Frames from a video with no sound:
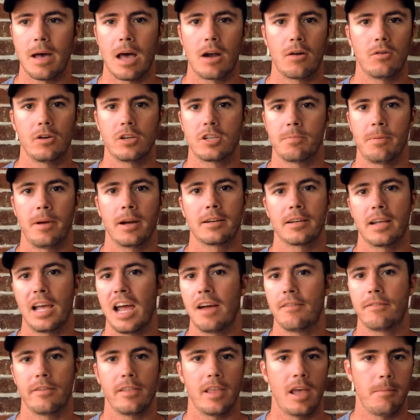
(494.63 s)
The amount of
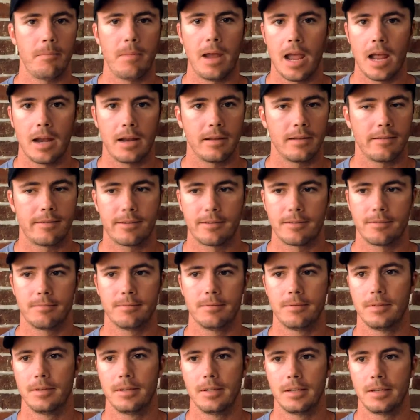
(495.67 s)
respect I have for that man
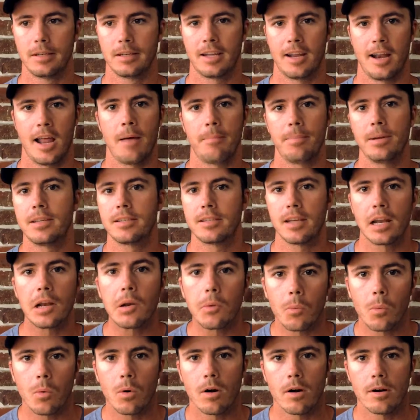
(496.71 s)
is cannot be
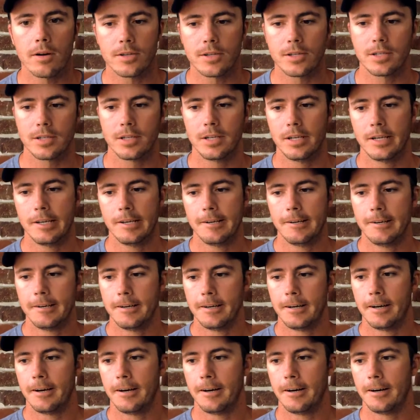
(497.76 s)
said in words.
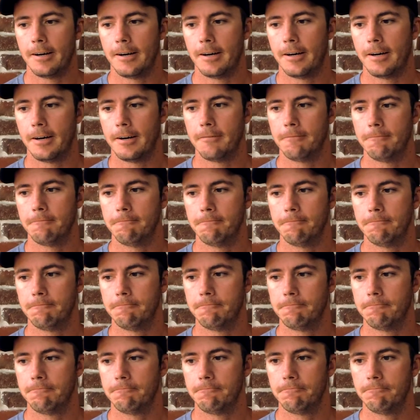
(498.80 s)

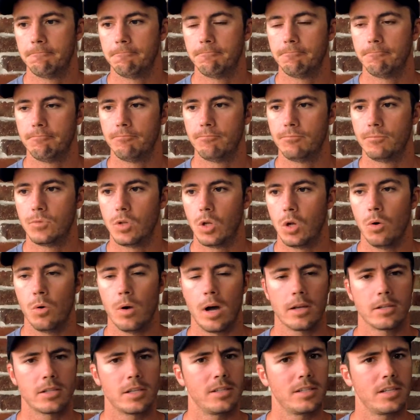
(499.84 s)
Um,
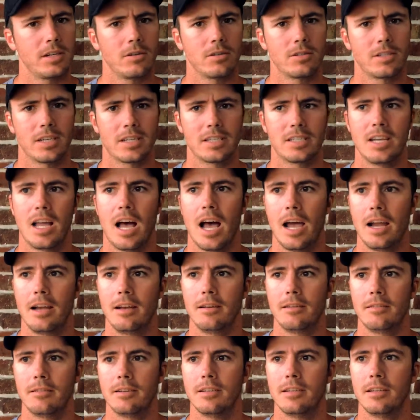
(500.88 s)
who else?
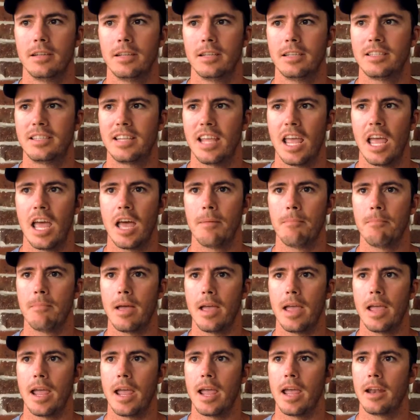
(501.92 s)
069? Tim. Yeah, 069.
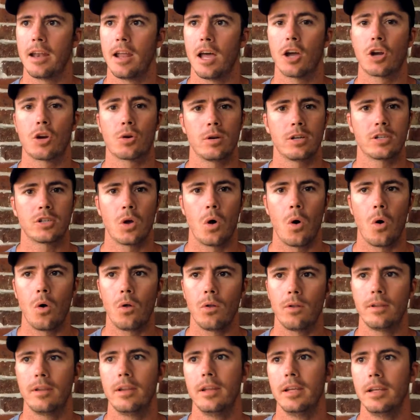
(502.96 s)
Tim and uh, Chris
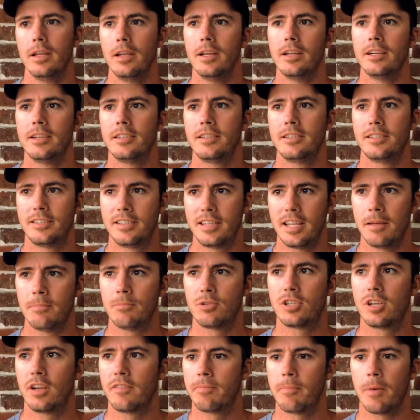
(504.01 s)
Holt. Chris Holt as
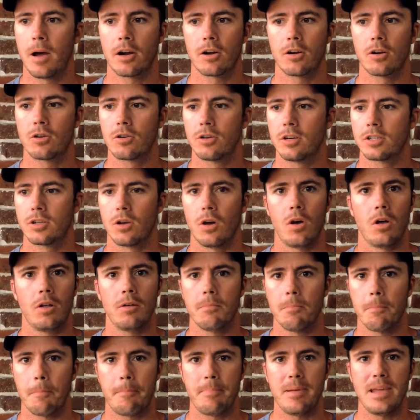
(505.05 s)
well. Tim Schiffmacher and Chris
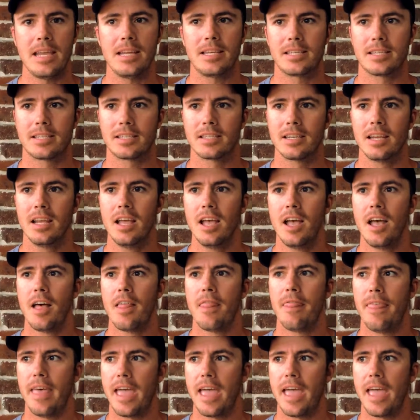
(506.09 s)
Holt, beasts.